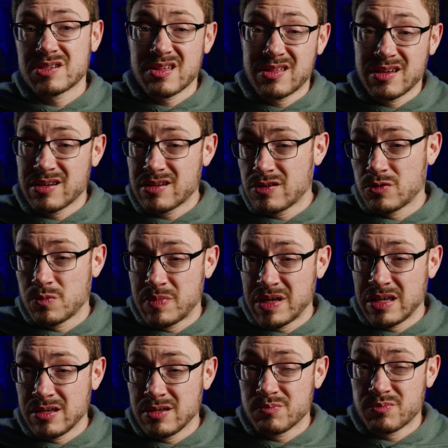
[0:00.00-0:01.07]
I think it'll
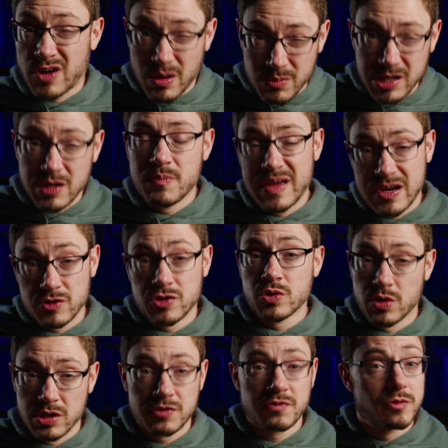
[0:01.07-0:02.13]
be probably a better
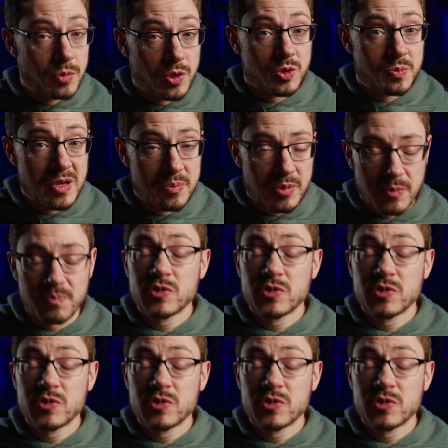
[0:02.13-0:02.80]
choice for most people.